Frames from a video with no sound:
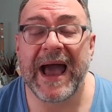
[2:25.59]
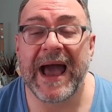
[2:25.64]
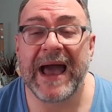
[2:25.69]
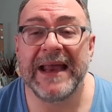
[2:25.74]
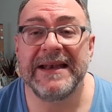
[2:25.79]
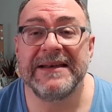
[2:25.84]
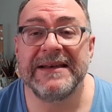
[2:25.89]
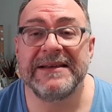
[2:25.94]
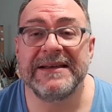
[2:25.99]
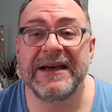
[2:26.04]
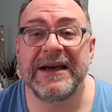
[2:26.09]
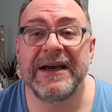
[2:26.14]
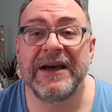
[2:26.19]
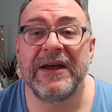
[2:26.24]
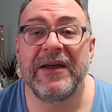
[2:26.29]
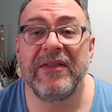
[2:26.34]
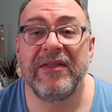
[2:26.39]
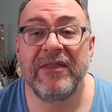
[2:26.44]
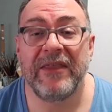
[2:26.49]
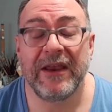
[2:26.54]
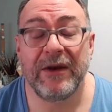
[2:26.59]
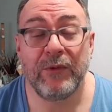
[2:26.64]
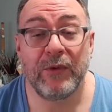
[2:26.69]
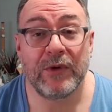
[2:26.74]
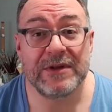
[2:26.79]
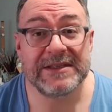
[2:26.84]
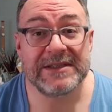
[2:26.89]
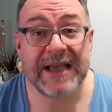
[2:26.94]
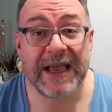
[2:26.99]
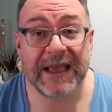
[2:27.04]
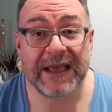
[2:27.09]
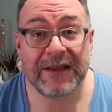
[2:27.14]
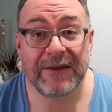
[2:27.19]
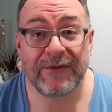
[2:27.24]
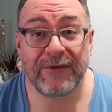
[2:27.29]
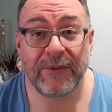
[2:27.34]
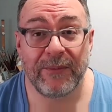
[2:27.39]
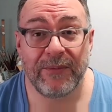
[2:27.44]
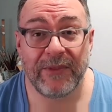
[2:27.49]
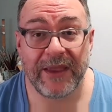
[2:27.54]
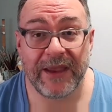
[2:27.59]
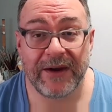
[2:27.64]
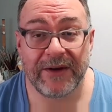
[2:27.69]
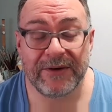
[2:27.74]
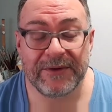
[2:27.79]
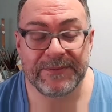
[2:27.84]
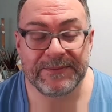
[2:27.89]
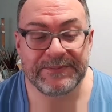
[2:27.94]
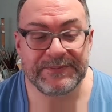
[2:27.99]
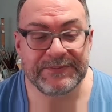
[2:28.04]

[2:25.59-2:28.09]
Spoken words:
and then we'll take it from there.